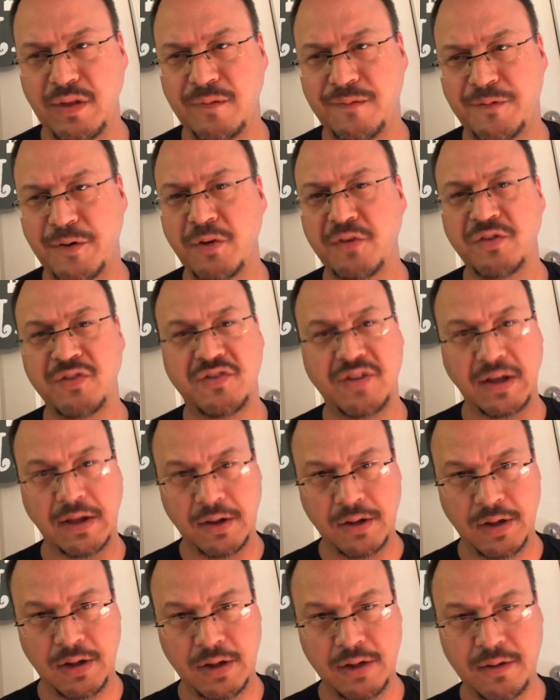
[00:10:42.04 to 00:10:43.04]
Frozen sing
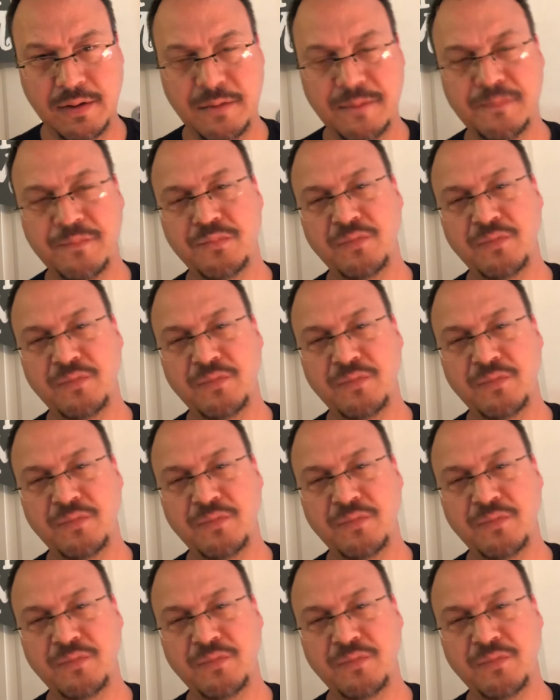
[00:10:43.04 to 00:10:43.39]
along,